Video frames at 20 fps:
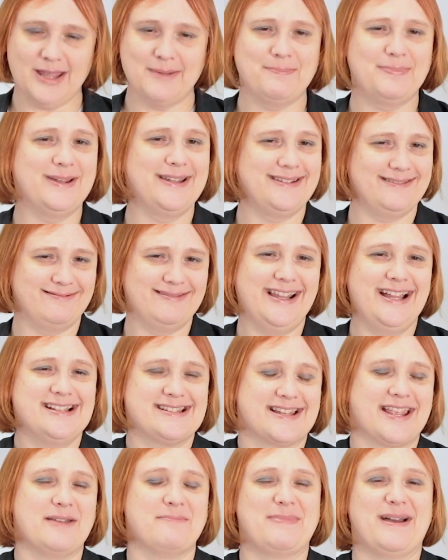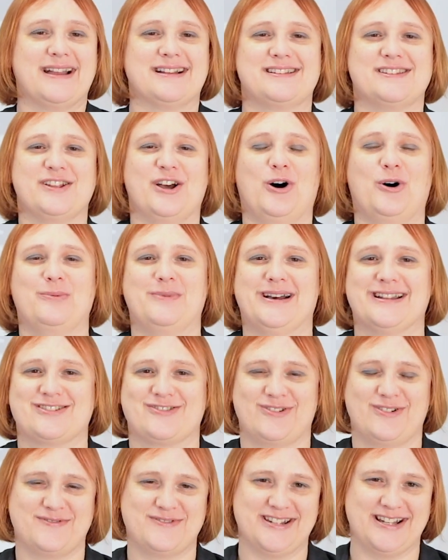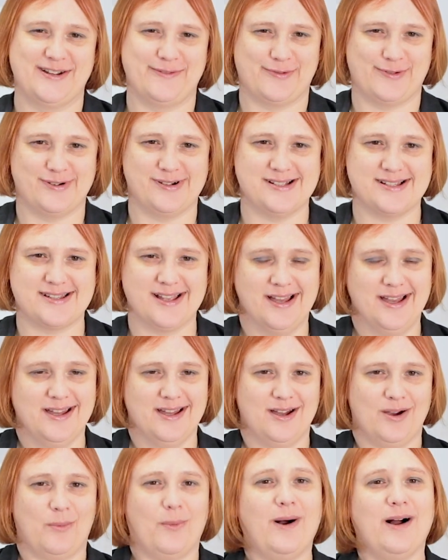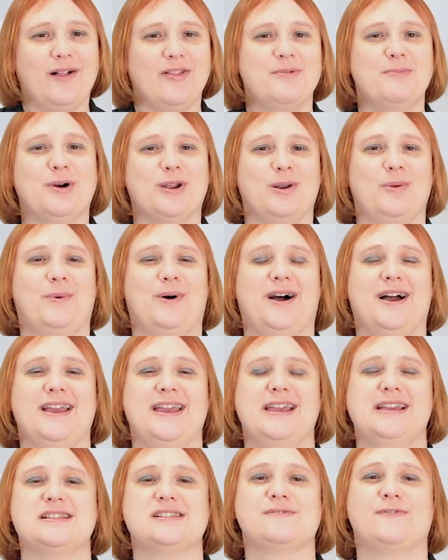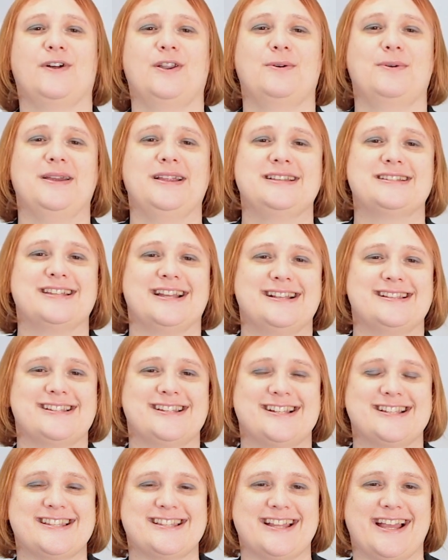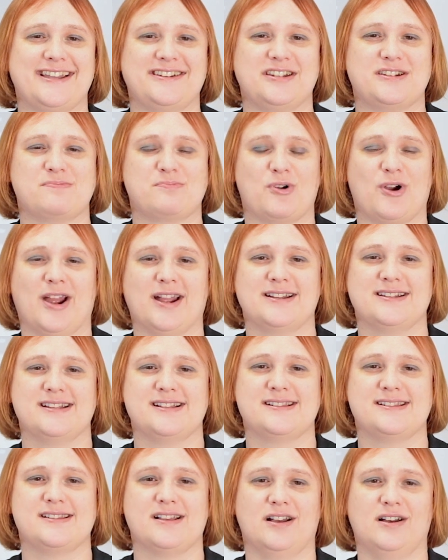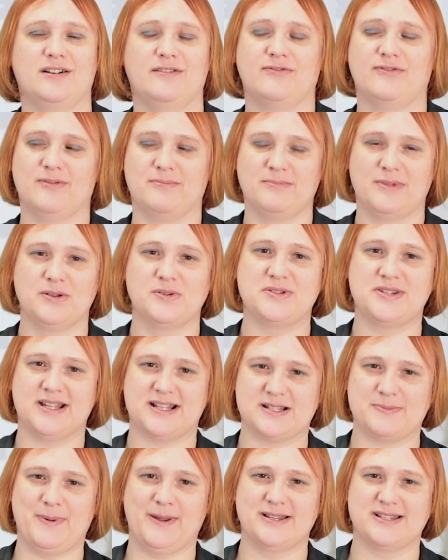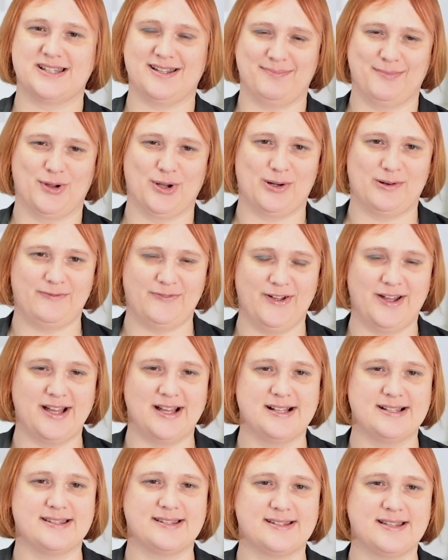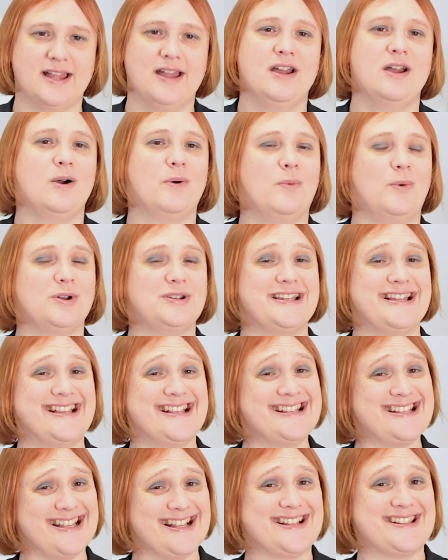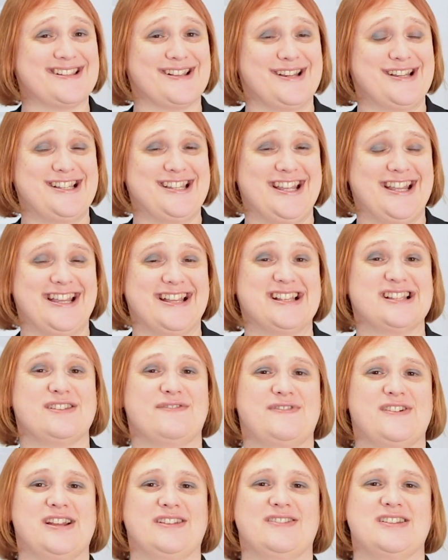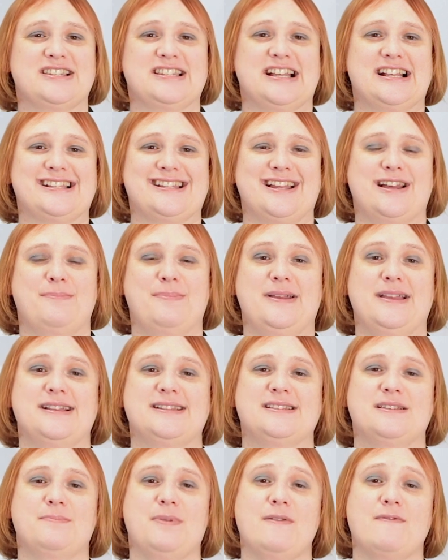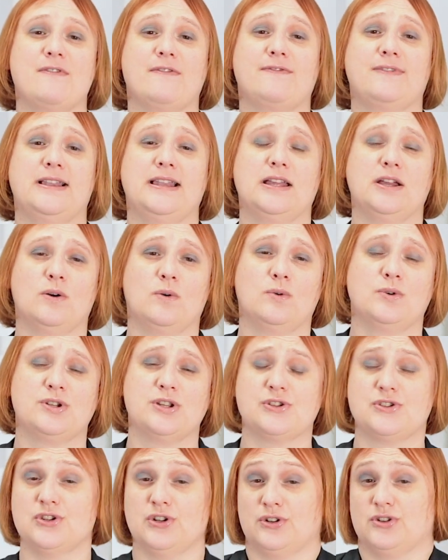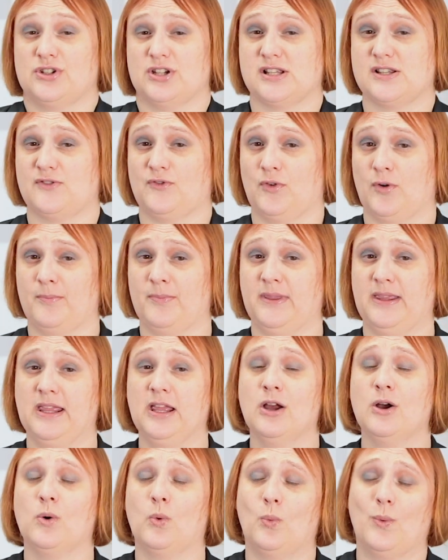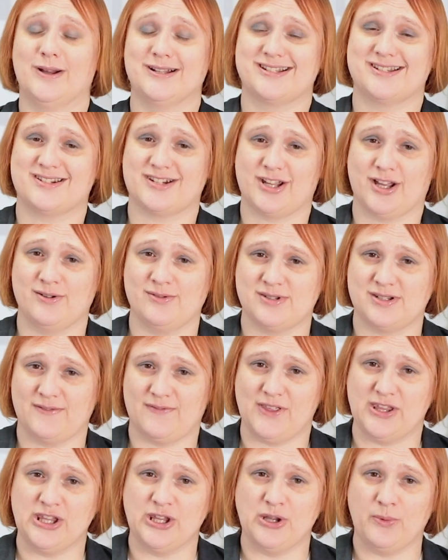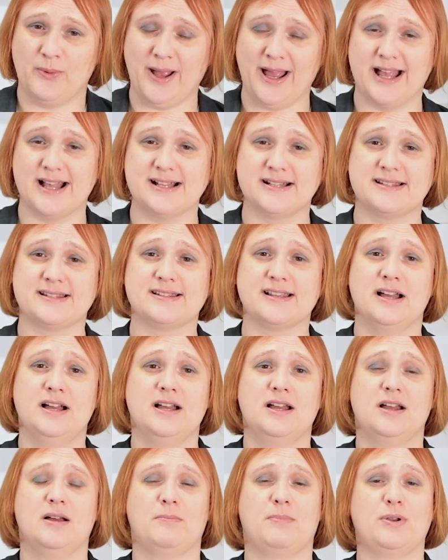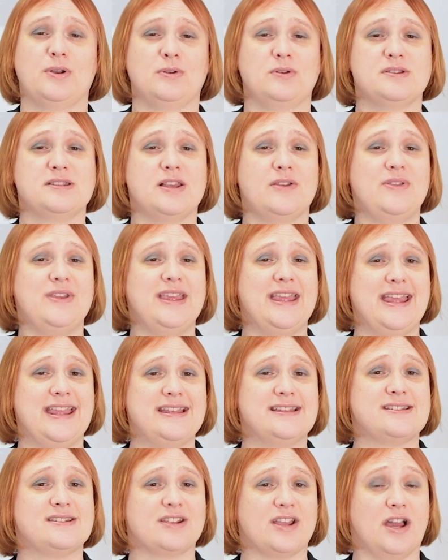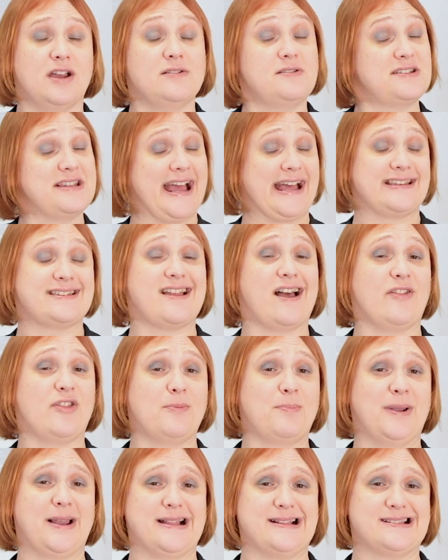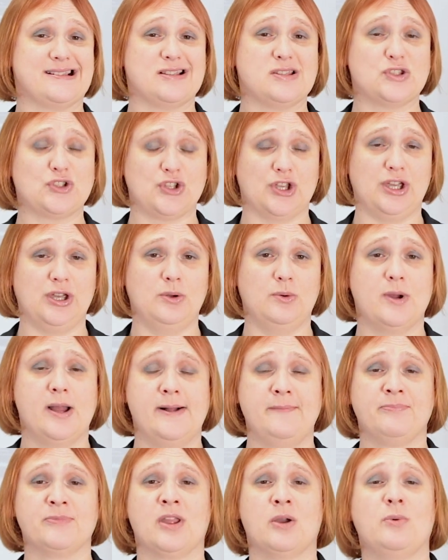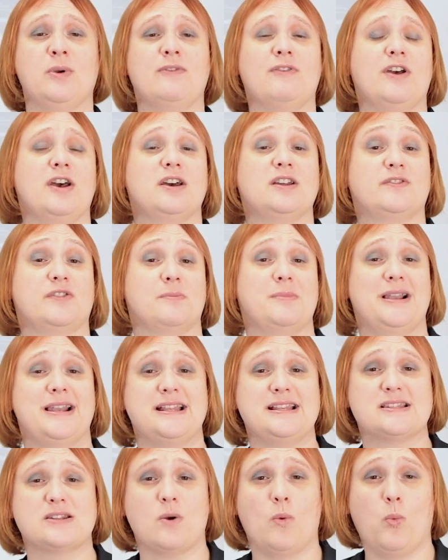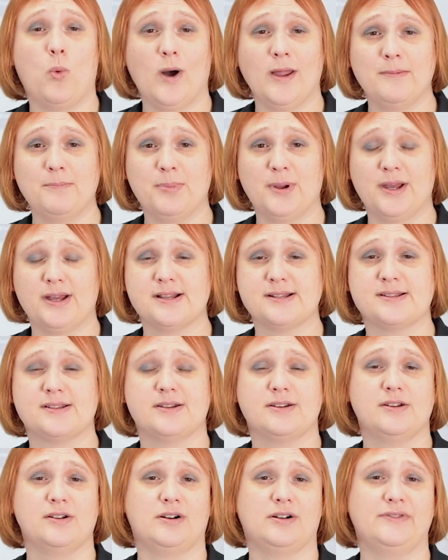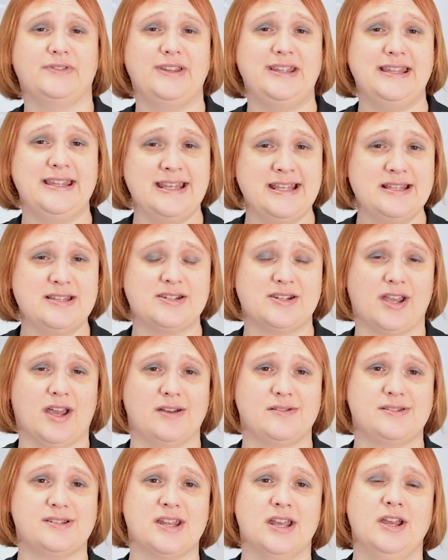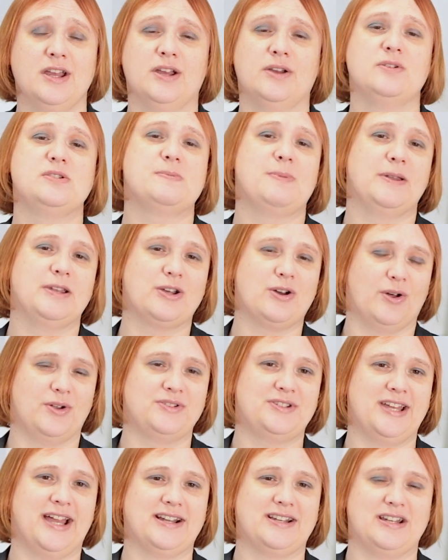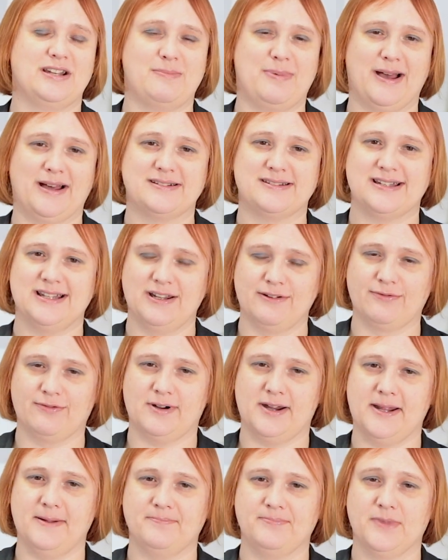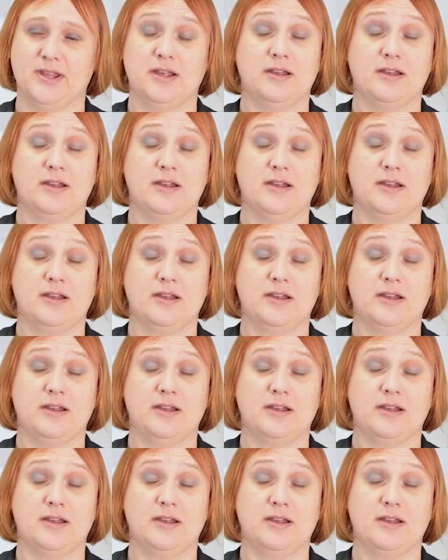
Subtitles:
But let's get back to the whole matter of deliveries. While the Model Y is following Tesla's standard practice of most expensive model first, what is exciting is the fact that Tesla appears to be fulfilling orders not just from the west coast of the US, but also the east coast and other places too. We've heard from at least one person on the east coast who's been contacted about delivery.